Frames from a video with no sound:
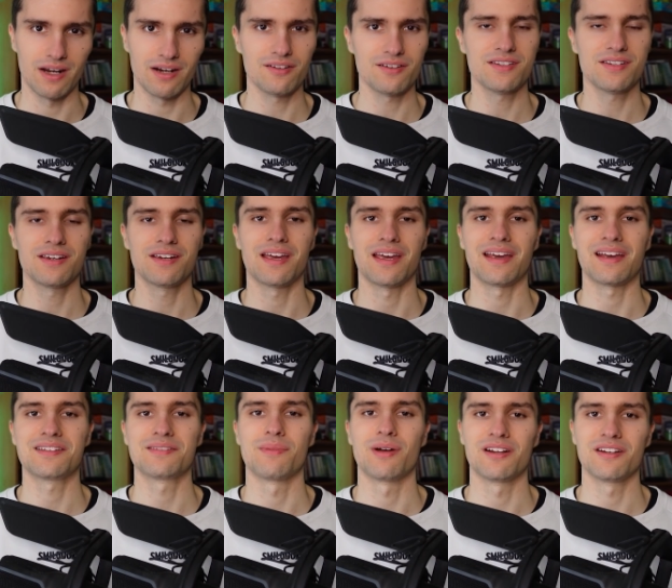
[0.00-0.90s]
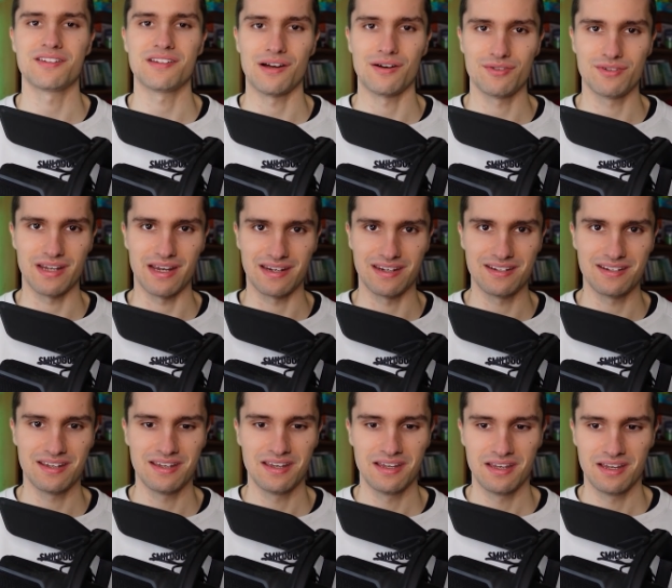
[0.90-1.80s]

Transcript: I don't say XML is outdated.